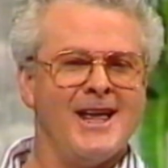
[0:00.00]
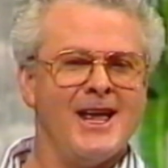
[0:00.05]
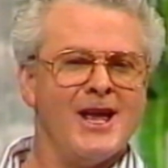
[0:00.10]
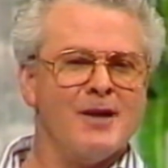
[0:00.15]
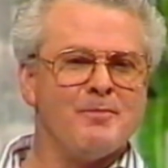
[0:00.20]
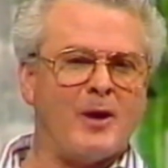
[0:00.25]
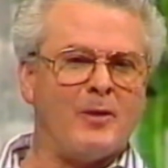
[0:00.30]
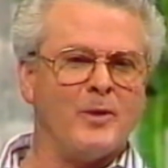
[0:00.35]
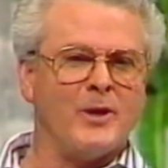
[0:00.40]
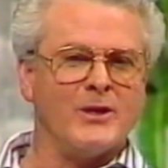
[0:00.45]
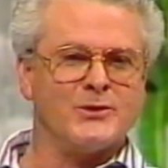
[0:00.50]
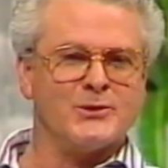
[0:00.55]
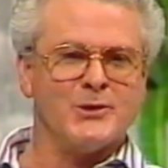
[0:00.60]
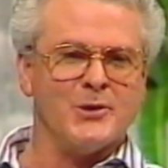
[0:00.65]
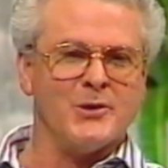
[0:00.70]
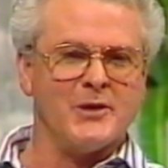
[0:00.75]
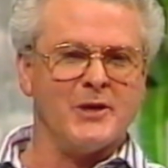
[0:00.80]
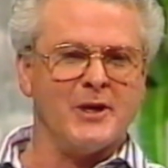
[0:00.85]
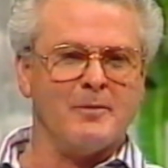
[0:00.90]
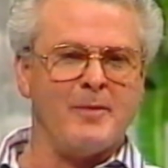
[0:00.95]
But we're
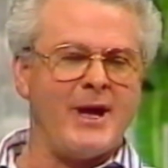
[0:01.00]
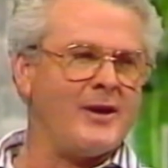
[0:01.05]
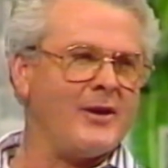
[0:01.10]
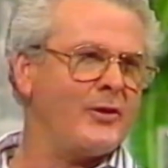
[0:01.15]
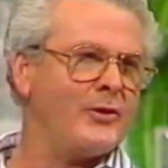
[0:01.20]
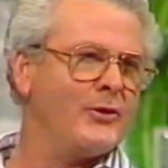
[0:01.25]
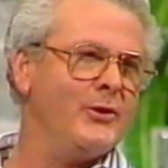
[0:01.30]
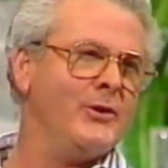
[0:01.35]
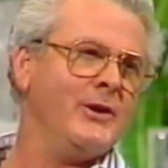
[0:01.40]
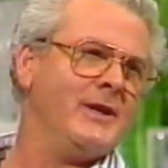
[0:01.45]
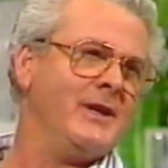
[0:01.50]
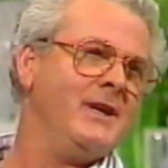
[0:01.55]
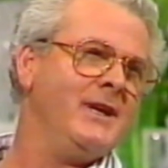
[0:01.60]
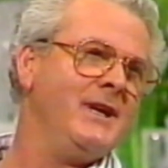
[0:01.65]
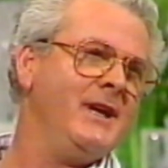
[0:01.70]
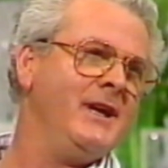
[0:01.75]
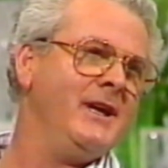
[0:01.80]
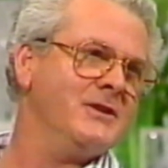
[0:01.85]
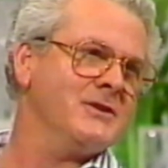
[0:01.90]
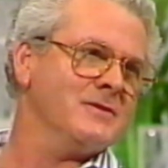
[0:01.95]
talking about 30
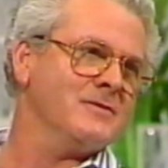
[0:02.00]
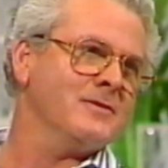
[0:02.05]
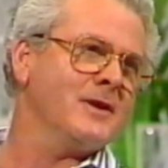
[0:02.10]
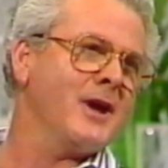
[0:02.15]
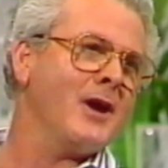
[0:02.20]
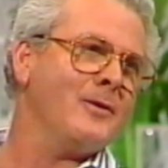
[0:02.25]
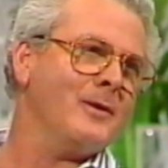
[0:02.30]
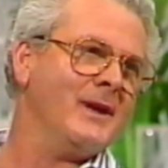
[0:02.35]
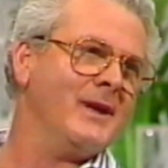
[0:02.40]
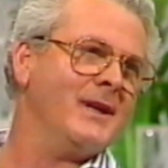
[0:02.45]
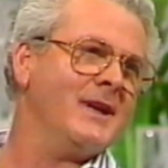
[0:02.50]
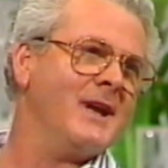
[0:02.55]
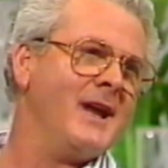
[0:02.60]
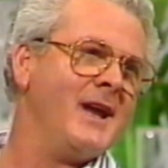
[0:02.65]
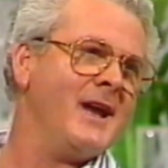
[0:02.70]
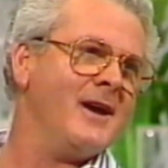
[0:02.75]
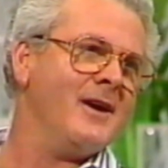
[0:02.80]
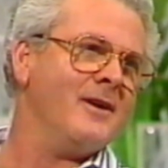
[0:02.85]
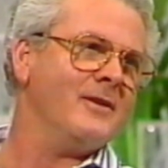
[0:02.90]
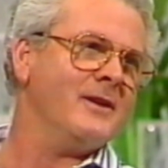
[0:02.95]
years of going
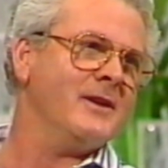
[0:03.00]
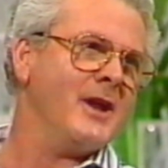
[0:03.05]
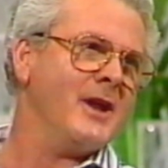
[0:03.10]
down and